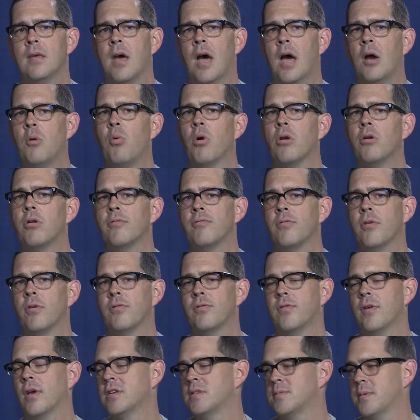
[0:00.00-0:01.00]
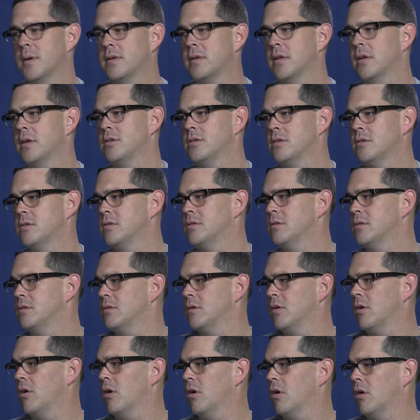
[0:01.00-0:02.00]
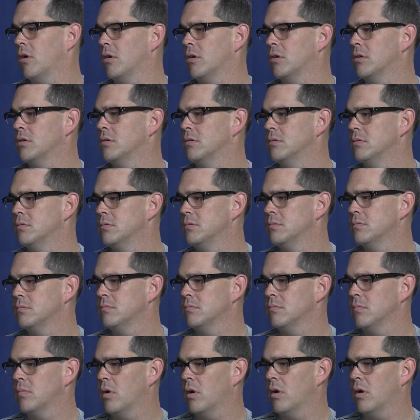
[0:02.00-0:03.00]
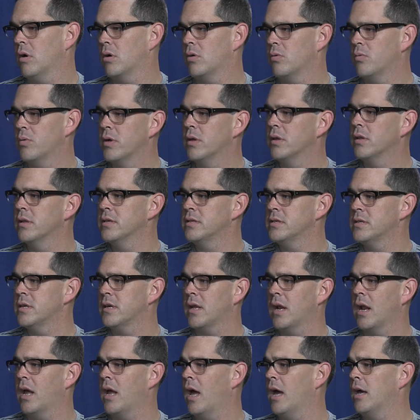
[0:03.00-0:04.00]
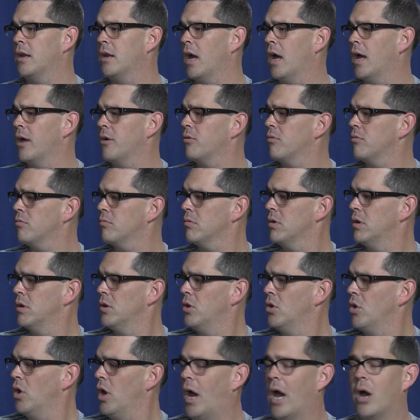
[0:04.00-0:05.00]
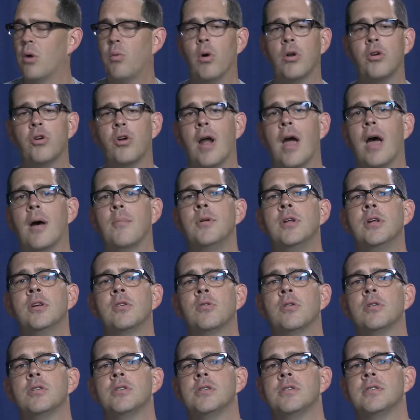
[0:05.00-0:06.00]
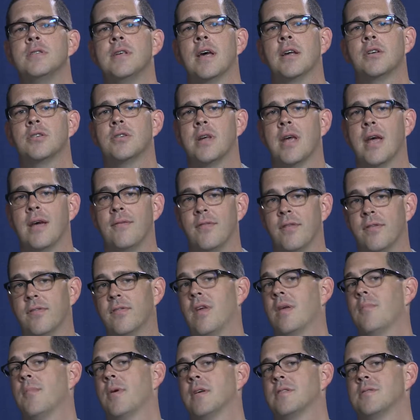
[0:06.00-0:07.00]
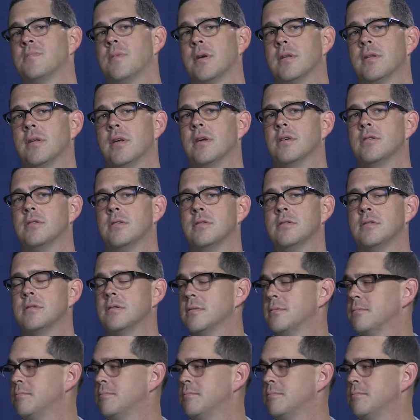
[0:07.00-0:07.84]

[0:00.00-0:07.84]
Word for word: I wonder if those expectations are are realistic, and I, I, I don't. I wonder how many Christians actually have the same expectations.